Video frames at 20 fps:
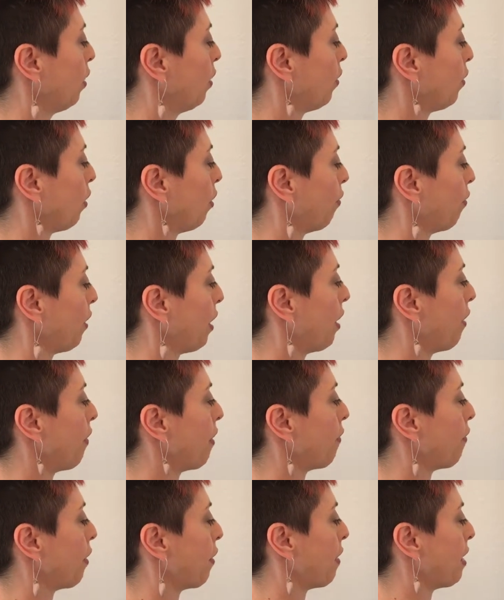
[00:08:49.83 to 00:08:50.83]
So
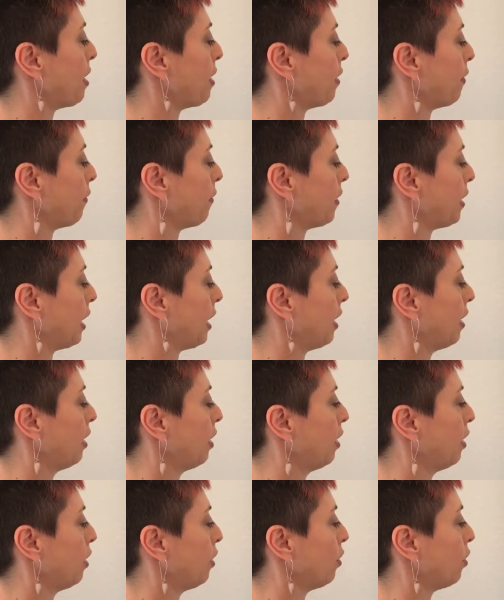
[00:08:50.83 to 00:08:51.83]
very, very nifty
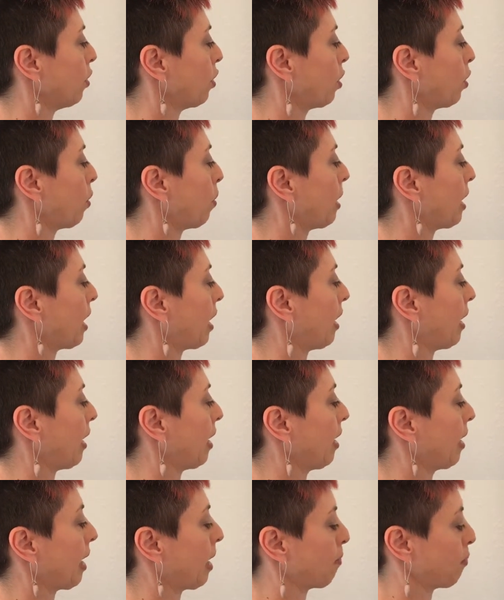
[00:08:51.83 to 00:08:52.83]
to
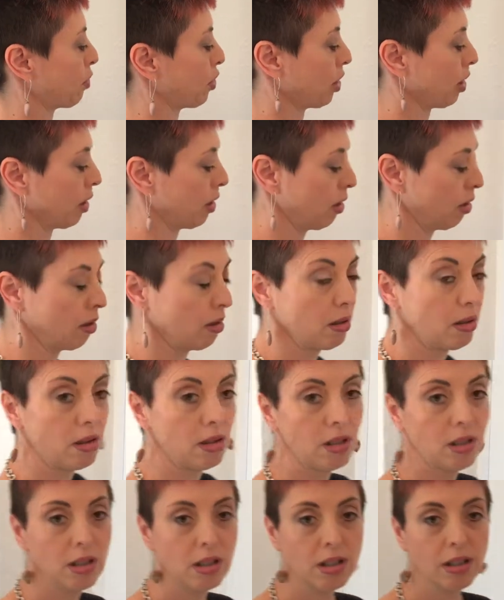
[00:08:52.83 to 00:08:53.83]
quickly capture
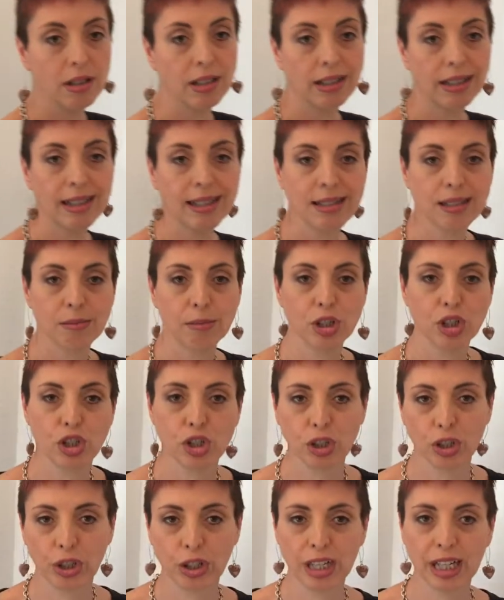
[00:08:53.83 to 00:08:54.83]
the customer
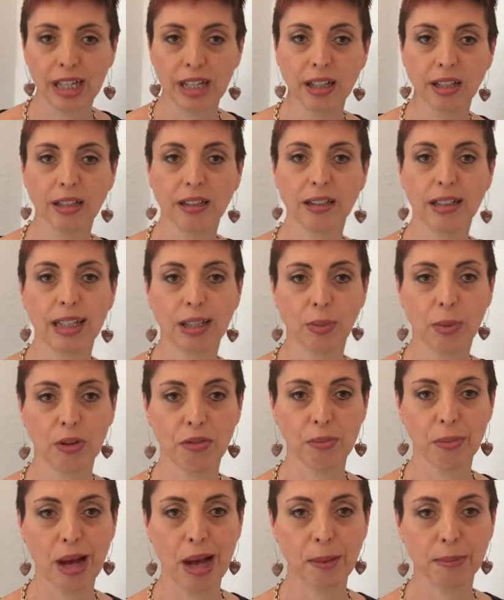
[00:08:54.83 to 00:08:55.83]
journey that
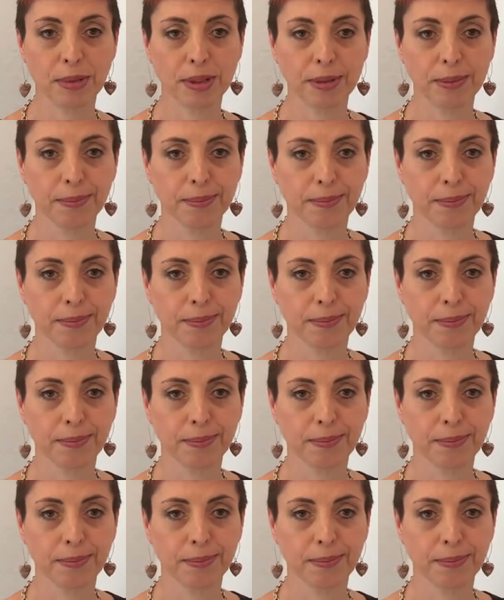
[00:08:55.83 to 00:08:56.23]
we've mapped.